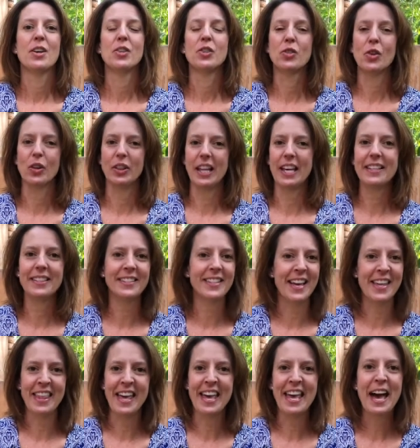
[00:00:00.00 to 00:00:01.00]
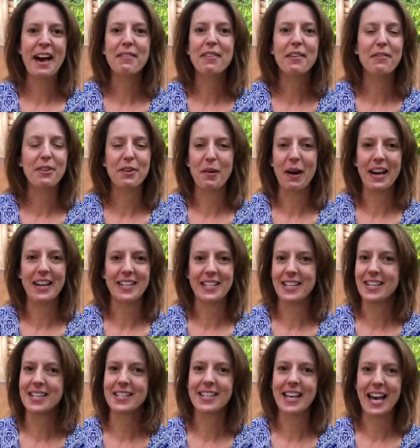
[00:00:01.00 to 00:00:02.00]
So let's say they have a few
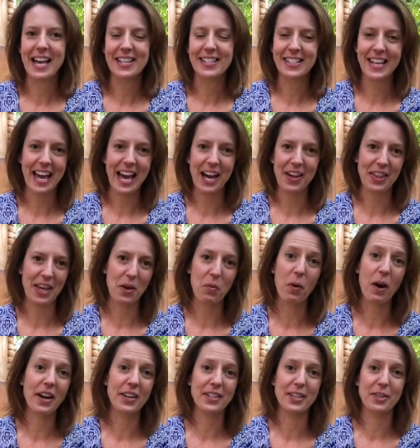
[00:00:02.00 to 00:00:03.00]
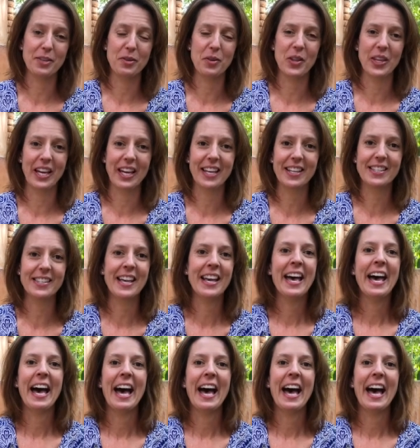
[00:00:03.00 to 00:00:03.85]
ideas as to how they want to do things.